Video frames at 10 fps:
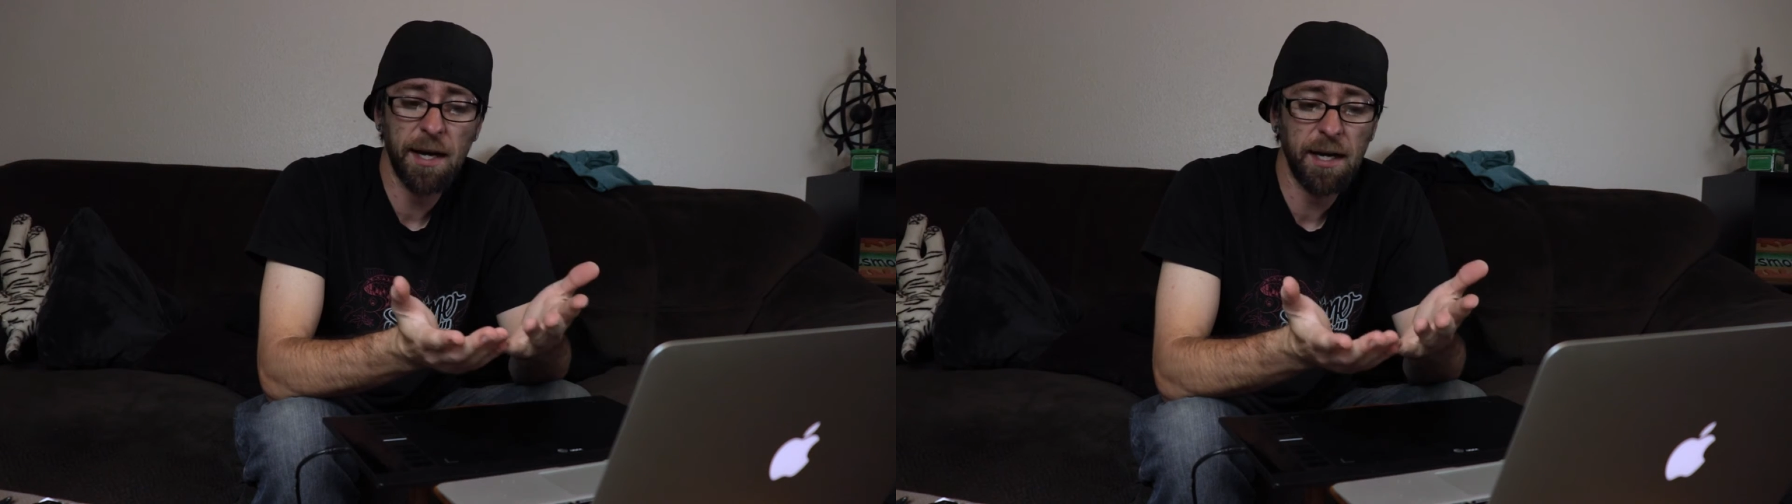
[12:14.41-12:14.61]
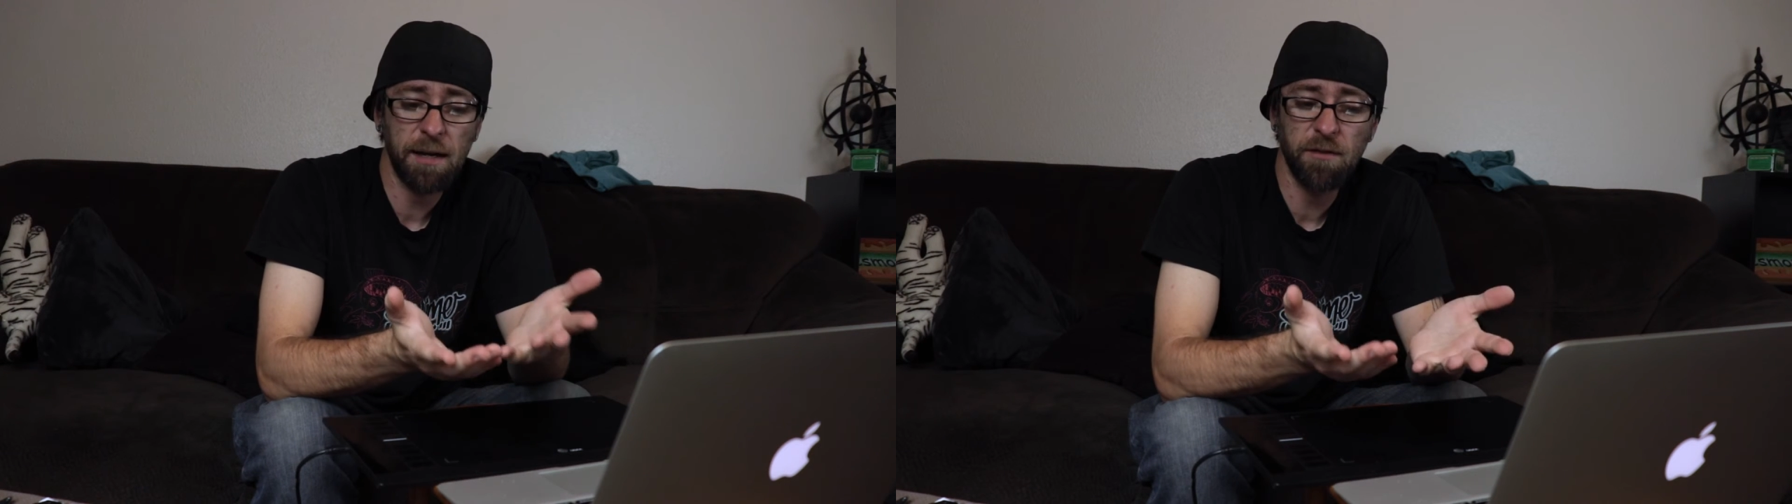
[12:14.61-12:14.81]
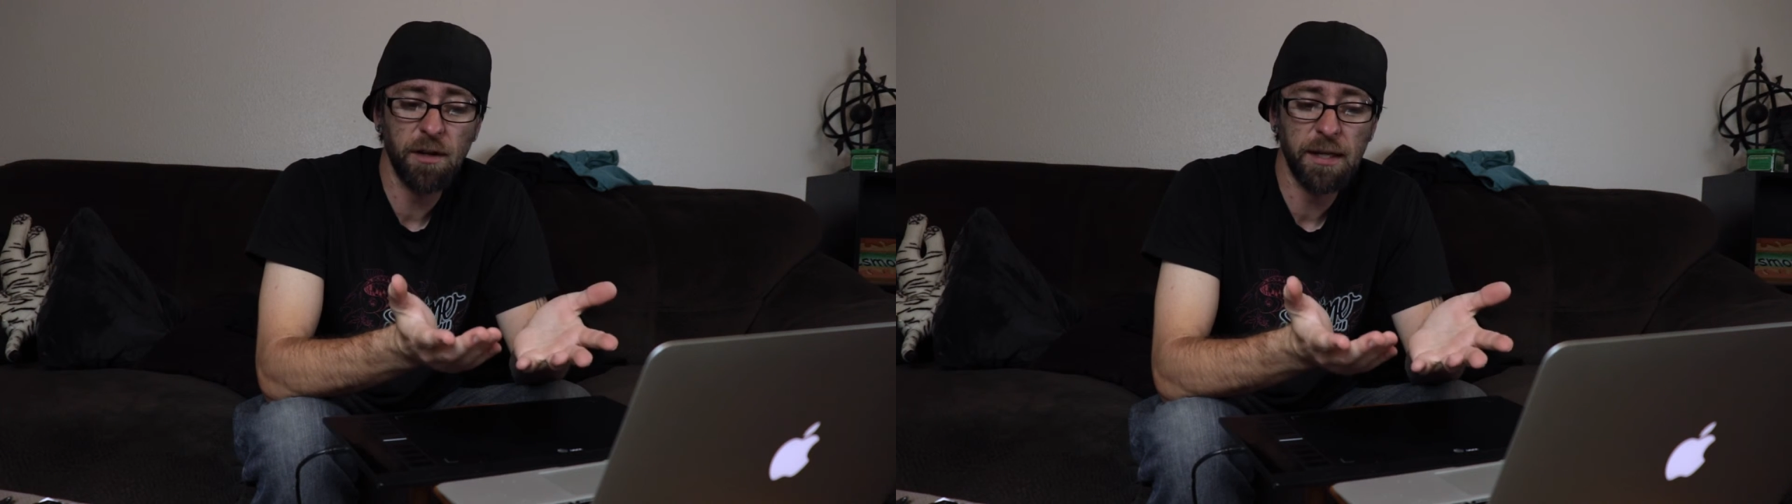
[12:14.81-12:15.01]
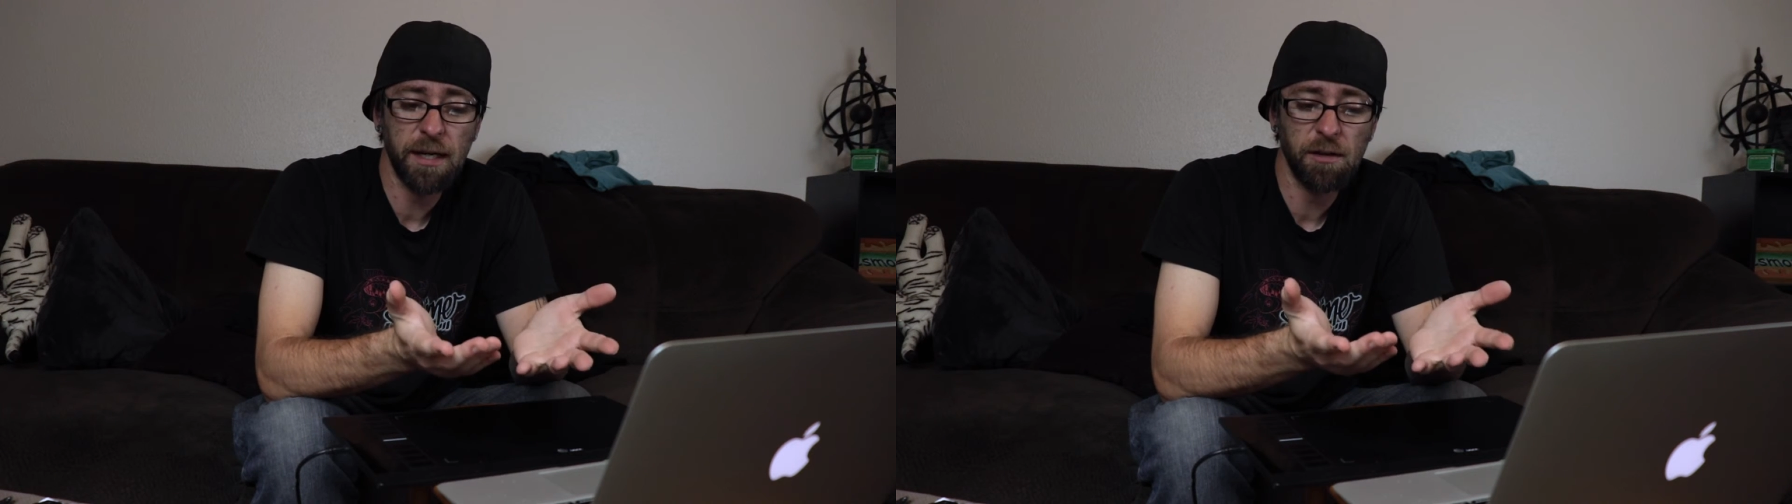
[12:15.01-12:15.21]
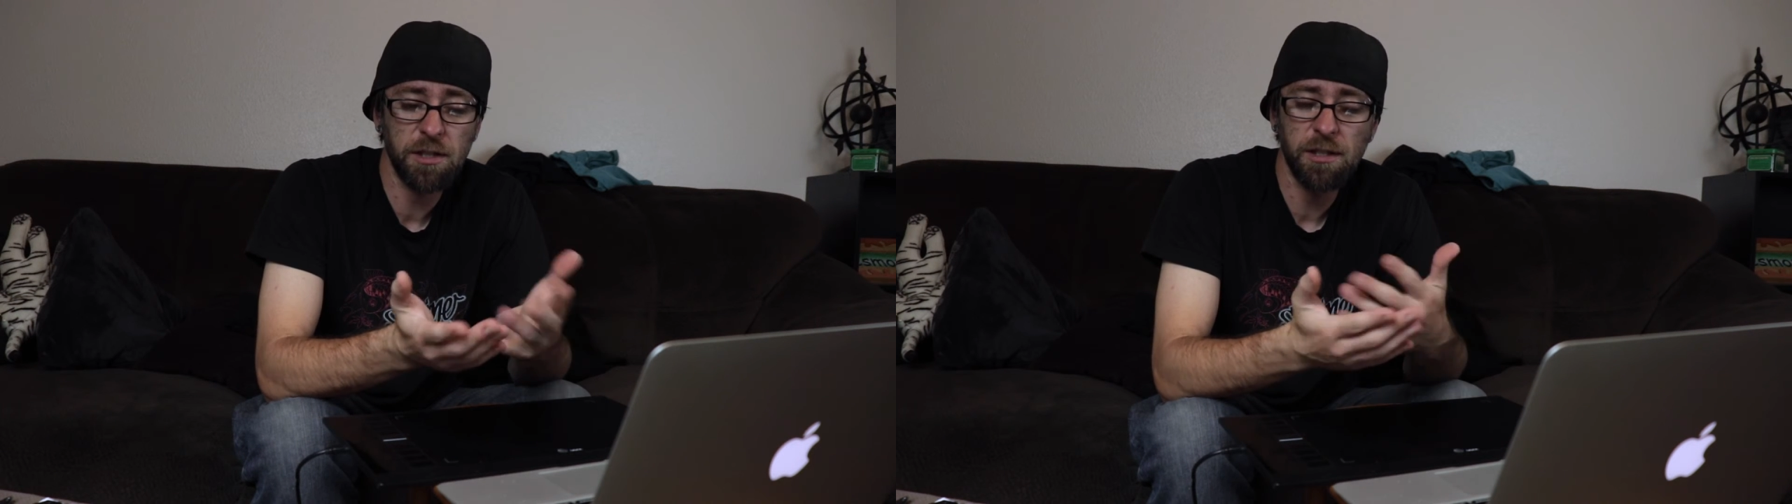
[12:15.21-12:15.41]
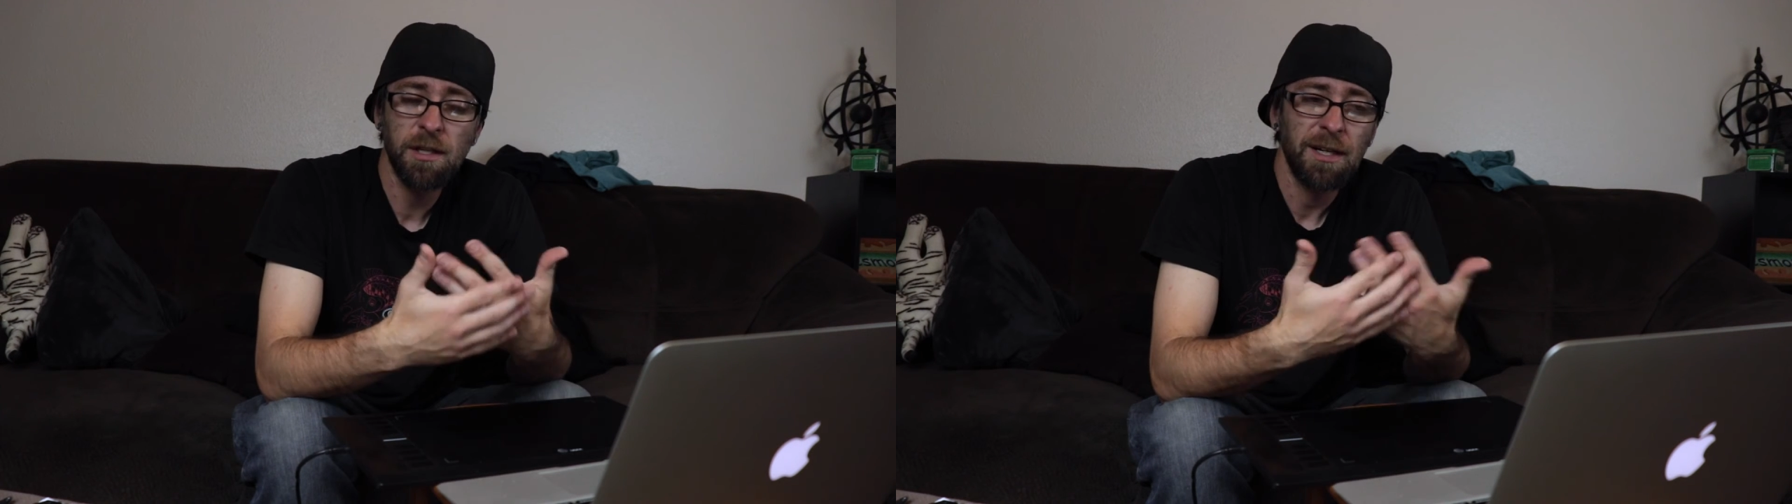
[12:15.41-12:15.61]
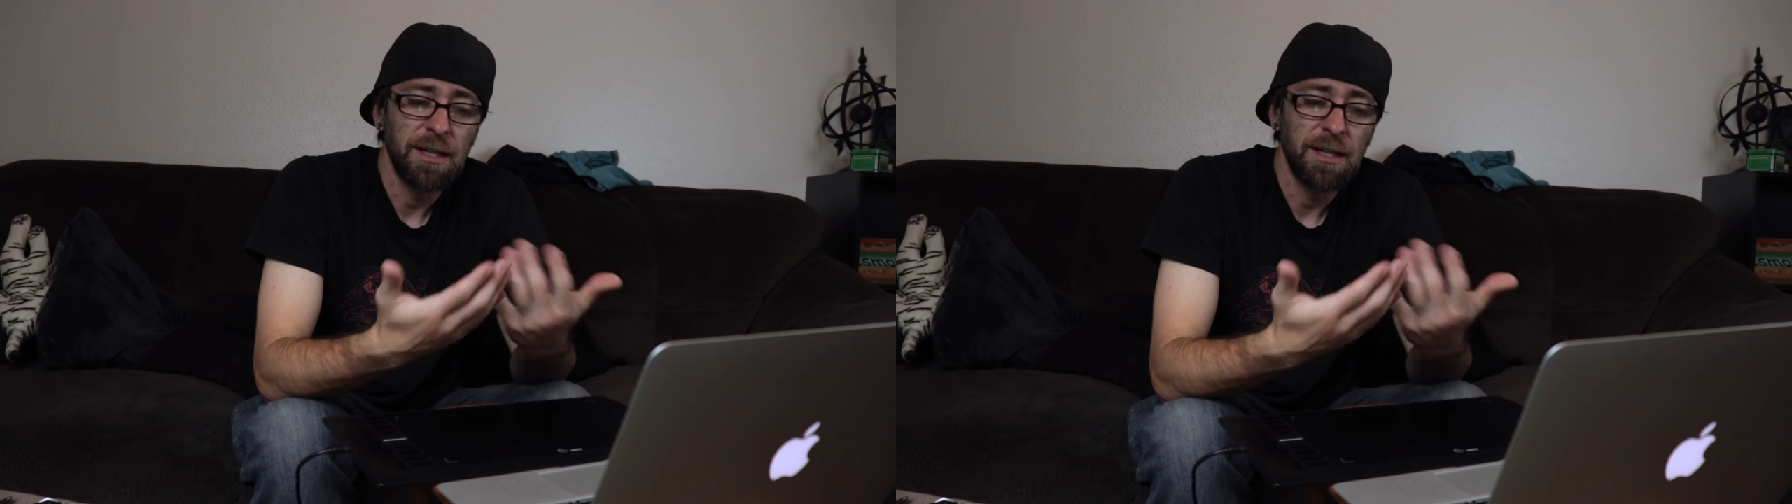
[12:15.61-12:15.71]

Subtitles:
and if nothing else,